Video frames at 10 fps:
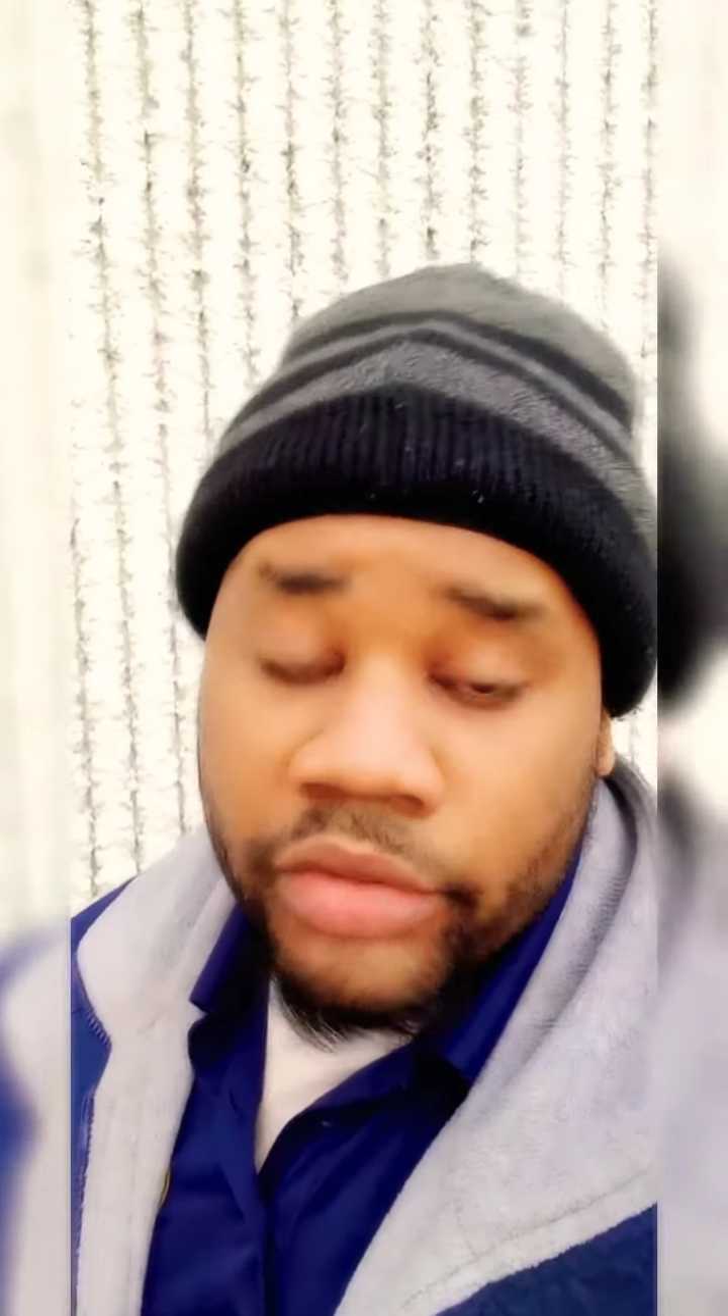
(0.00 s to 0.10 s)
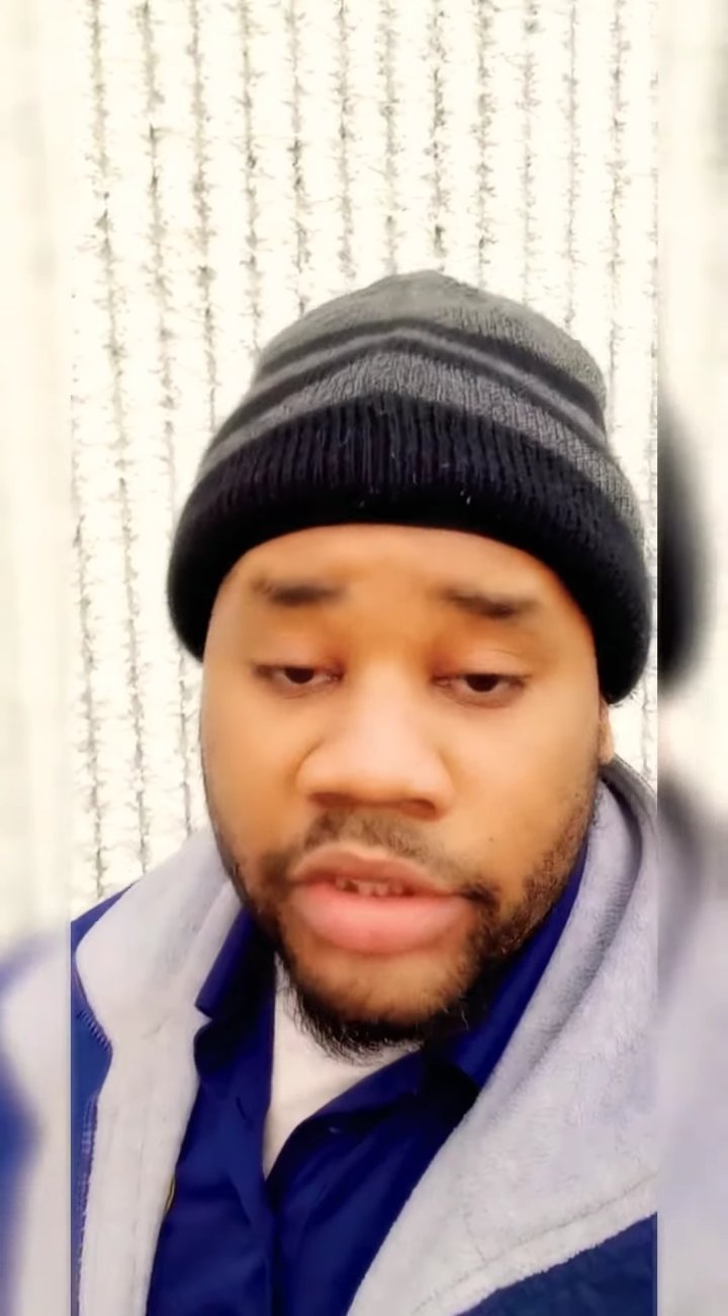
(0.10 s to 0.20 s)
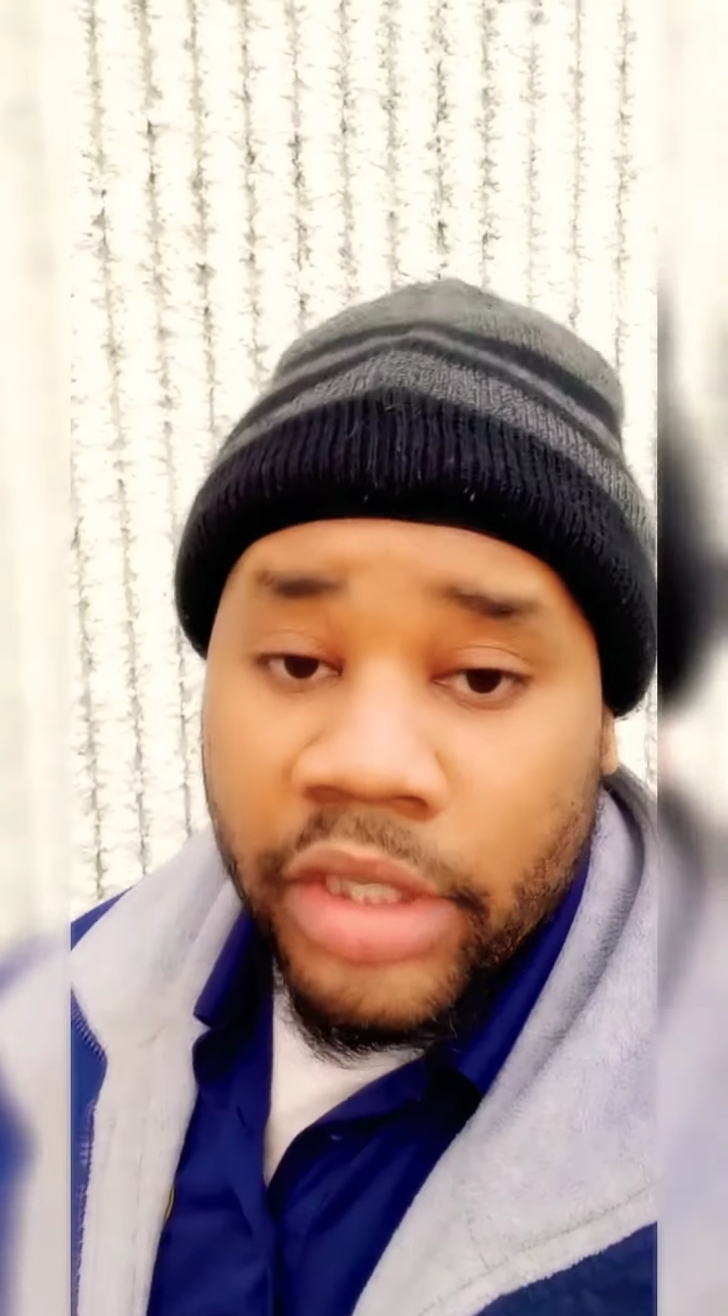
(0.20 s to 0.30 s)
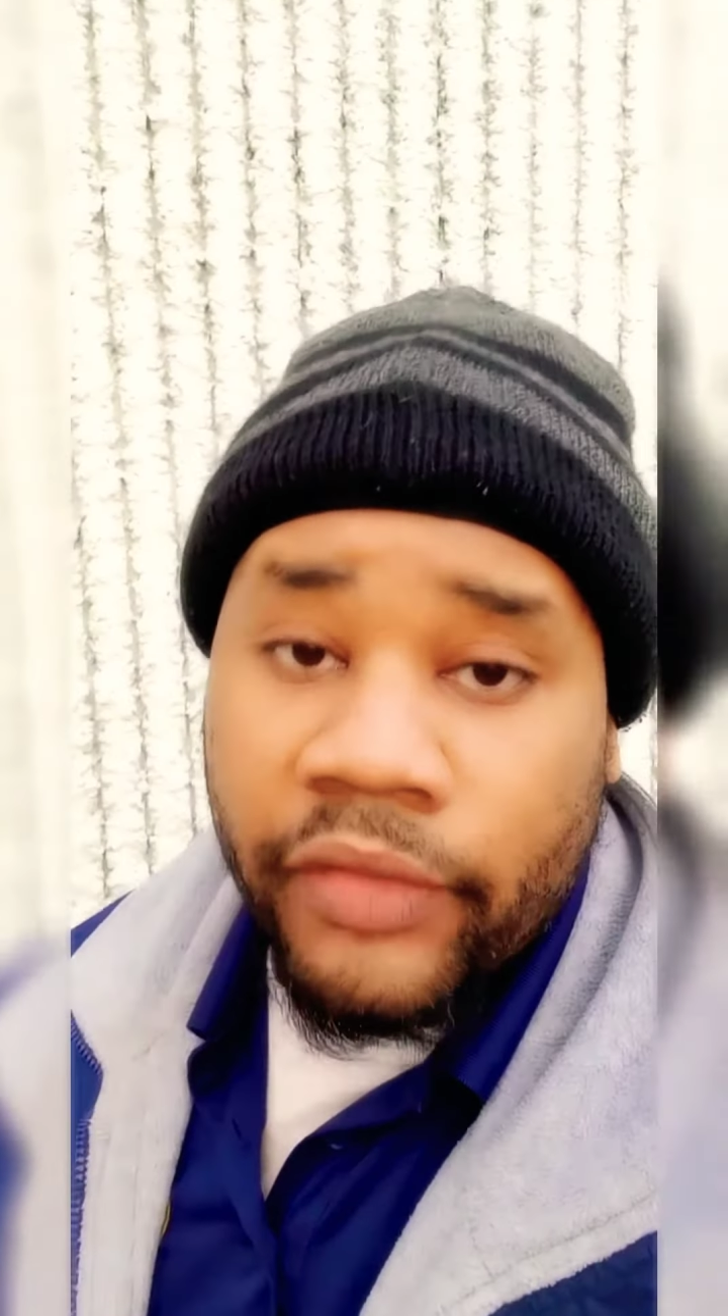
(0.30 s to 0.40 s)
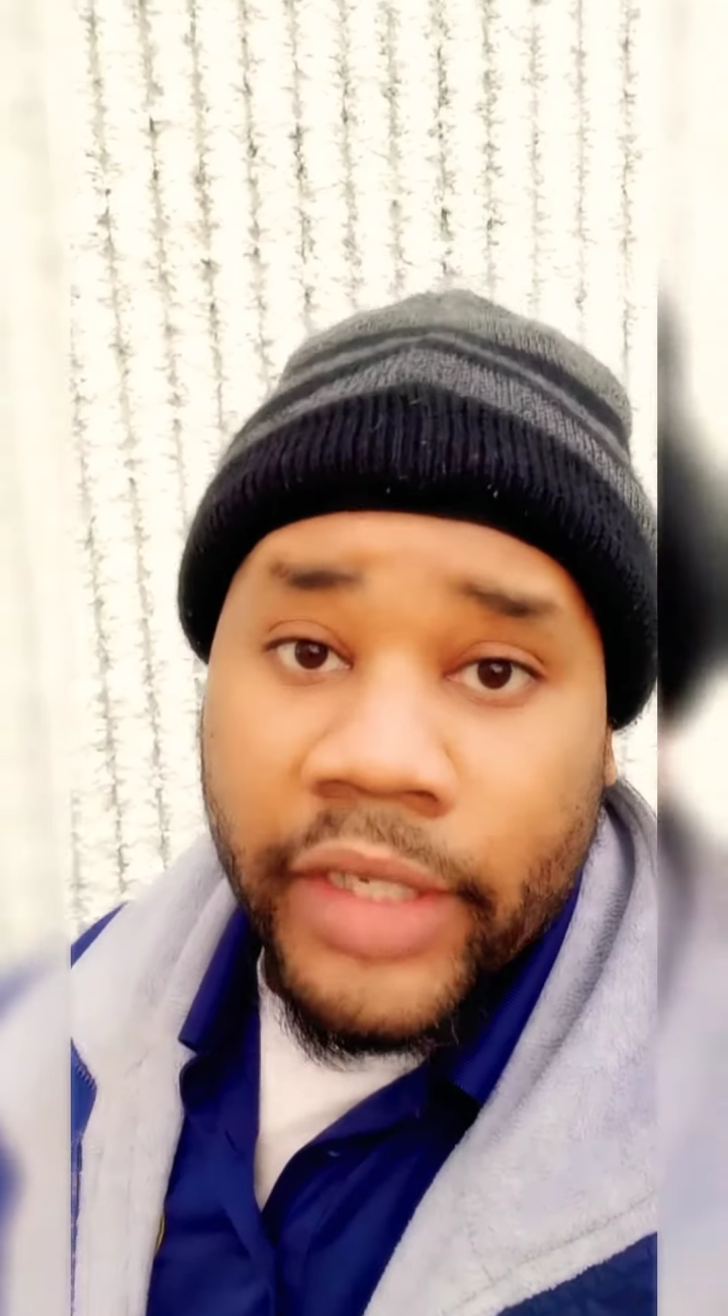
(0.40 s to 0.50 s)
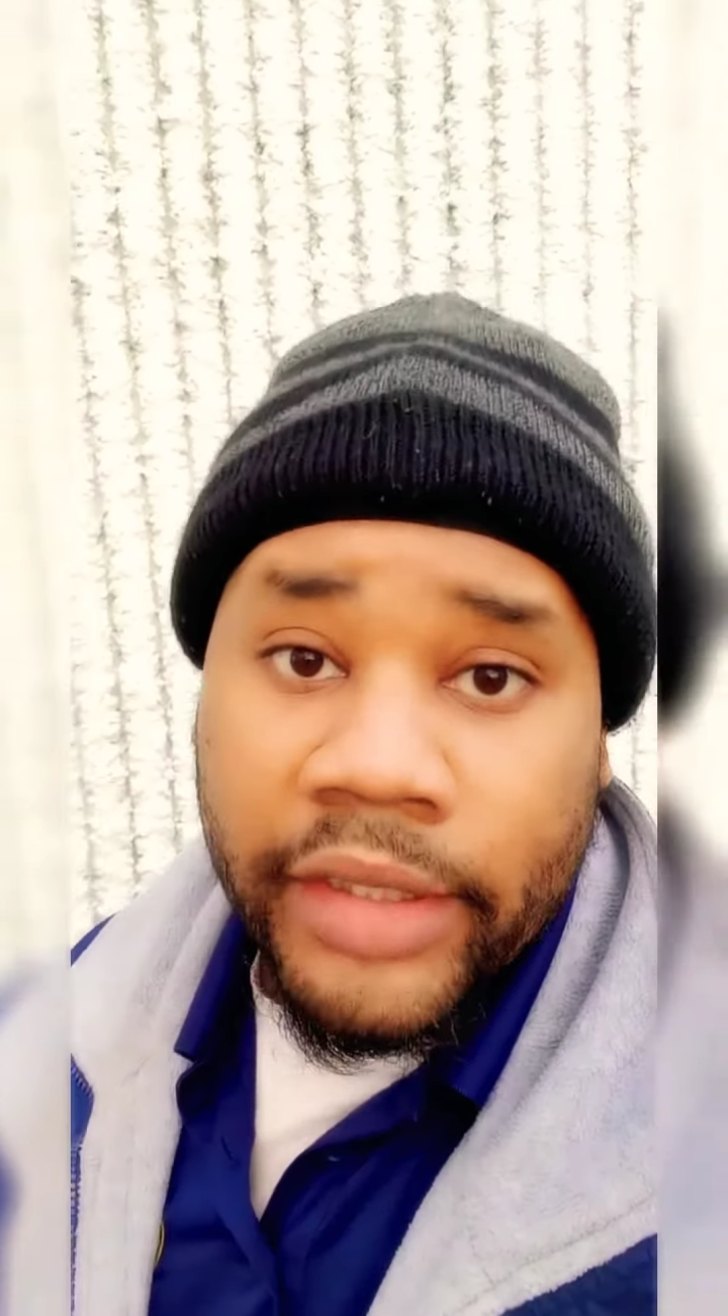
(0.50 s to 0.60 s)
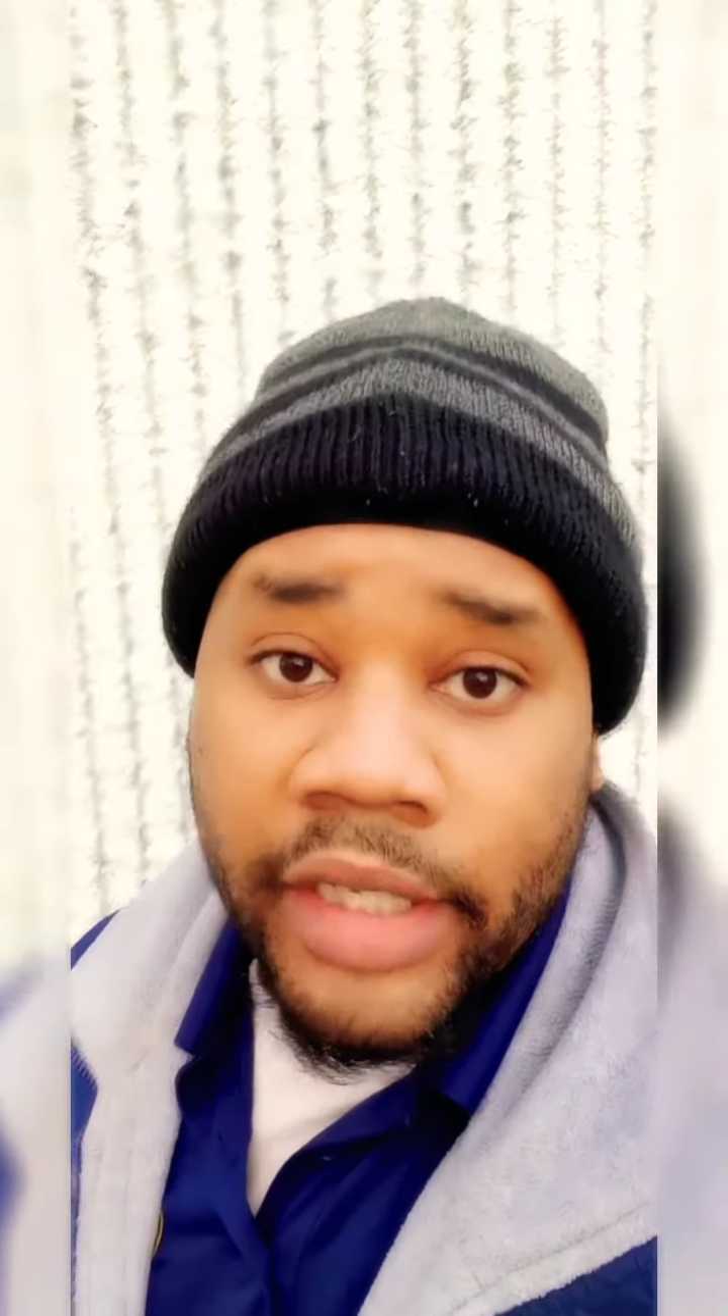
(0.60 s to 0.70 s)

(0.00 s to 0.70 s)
stuff like